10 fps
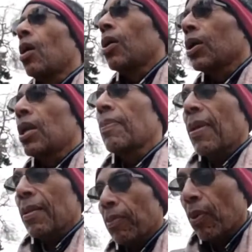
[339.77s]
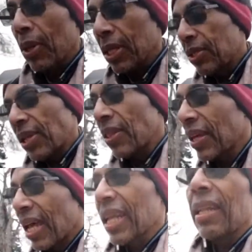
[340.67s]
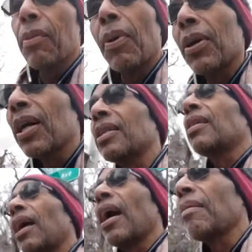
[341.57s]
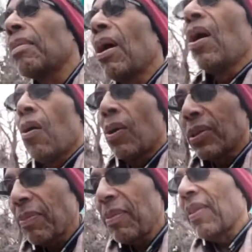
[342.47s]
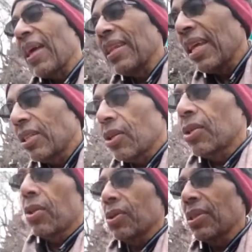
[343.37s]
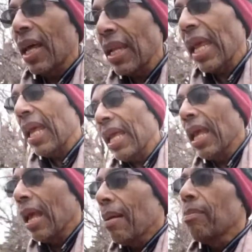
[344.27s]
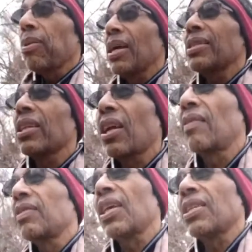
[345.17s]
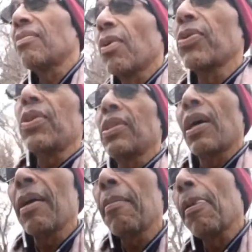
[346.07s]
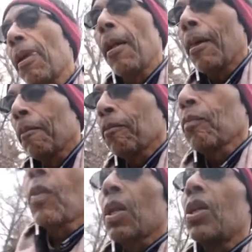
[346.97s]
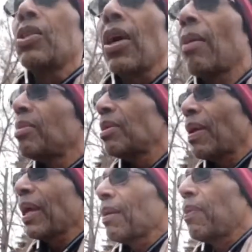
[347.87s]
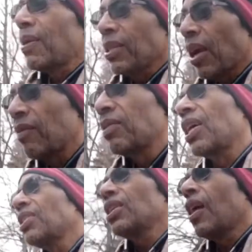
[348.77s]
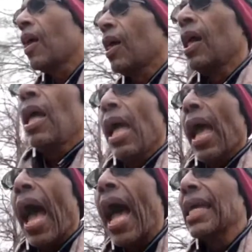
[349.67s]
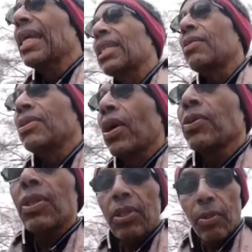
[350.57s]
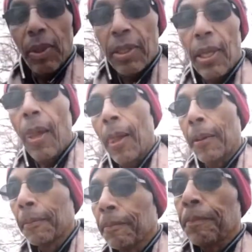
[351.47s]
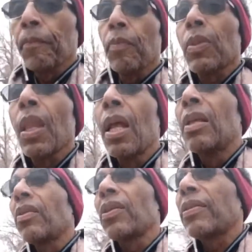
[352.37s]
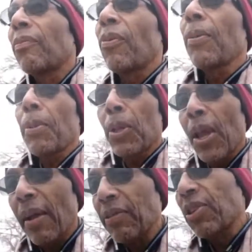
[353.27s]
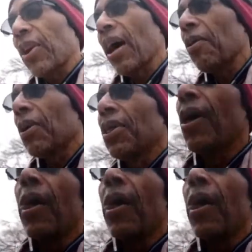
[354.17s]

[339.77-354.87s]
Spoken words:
Or you're going to help that employee understand they got to get to work on time or something of that nature. So it's not a pleasant conversation most of the time. Your job is to make it a pleasant conversation and get the results that you want. So there's some framework you have to start out with.